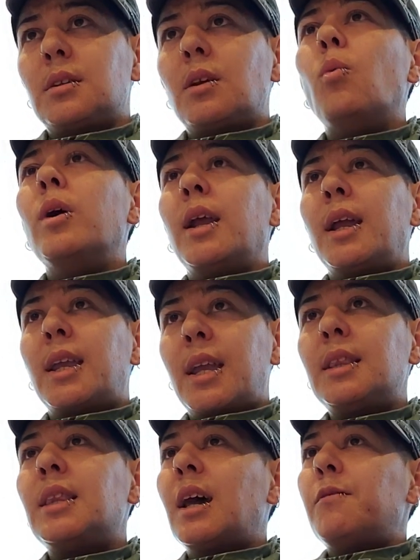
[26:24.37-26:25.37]
When I
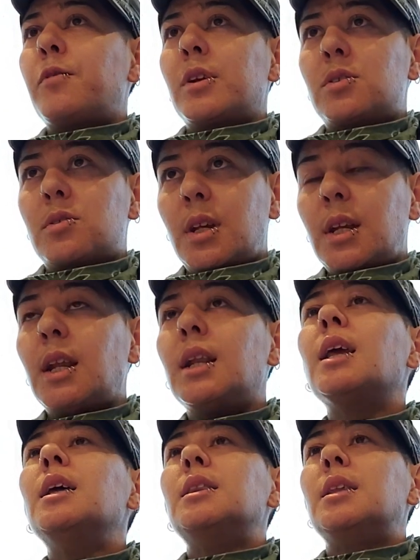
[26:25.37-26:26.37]
get that
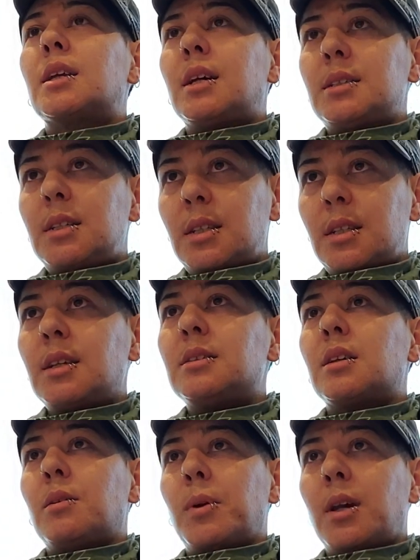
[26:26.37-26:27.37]
frustrated, the cussing does
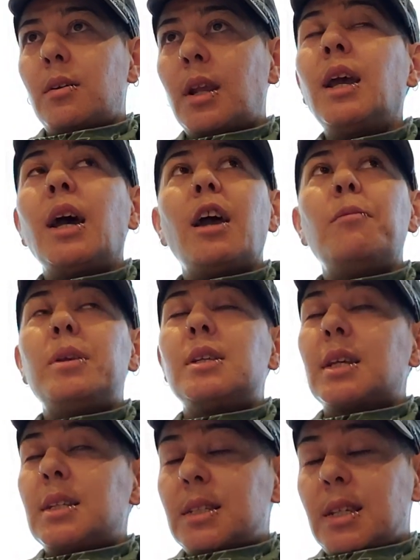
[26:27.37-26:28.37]
come out. I've been
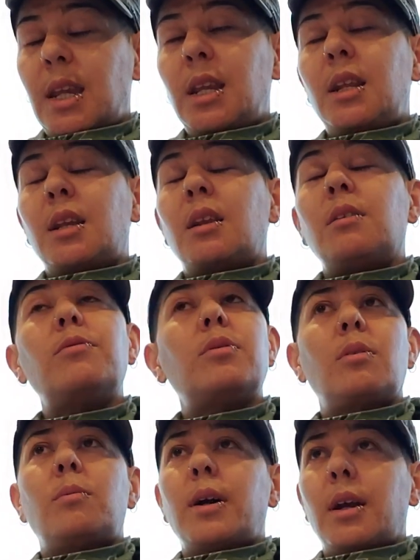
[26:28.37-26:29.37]
containing it for
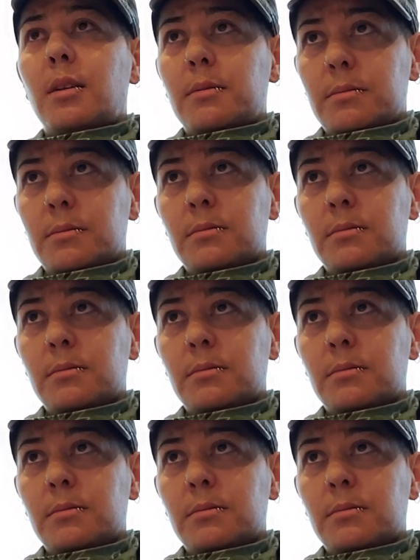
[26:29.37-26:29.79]
a while.